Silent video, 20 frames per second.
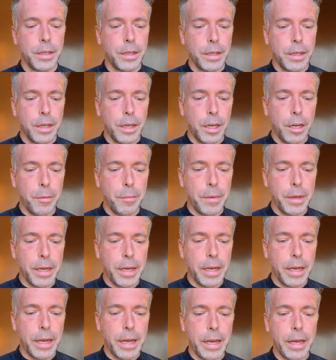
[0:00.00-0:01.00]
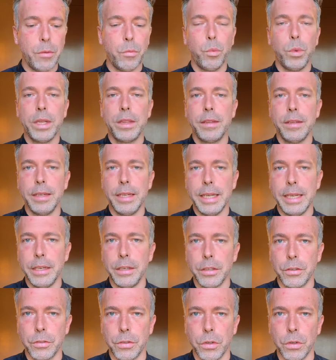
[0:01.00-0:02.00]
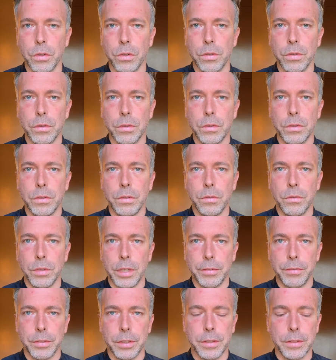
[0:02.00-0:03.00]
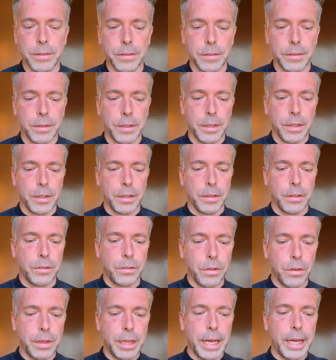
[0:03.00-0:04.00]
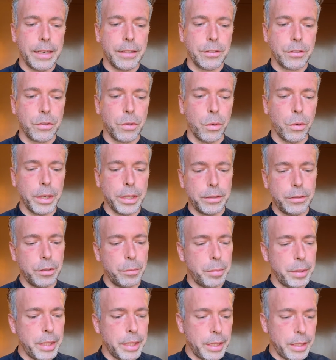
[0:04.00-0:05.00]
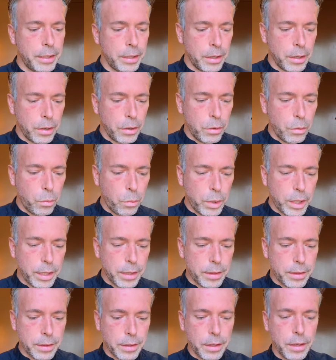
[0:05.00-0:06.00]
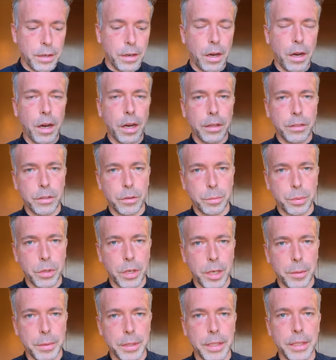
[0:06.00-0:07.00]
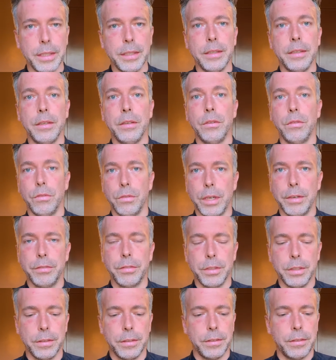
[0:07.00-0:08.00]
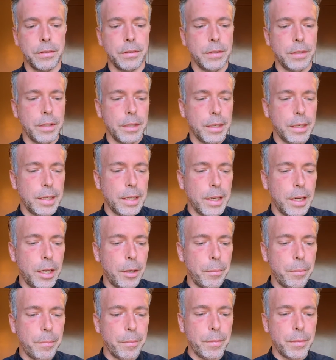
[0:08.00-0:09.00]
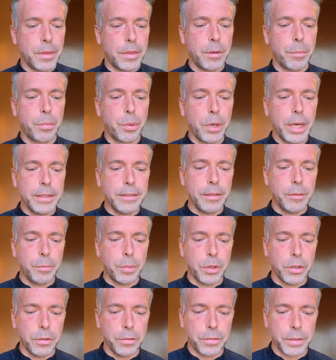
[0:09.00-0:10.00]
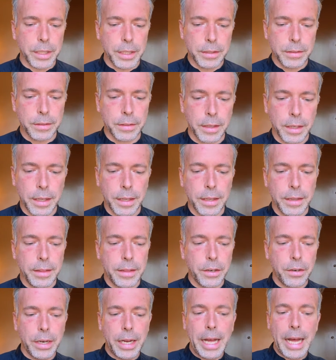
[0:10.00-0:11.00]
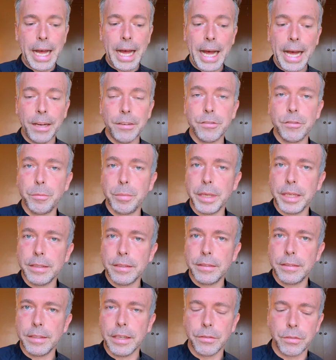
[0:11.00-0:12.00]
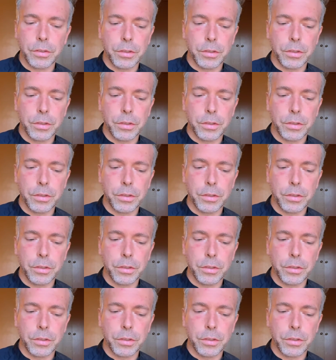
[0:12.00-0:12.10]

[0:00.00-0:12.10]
and with an integral reference. So that is going to be with an author prominent reference. The present perfect, there have been several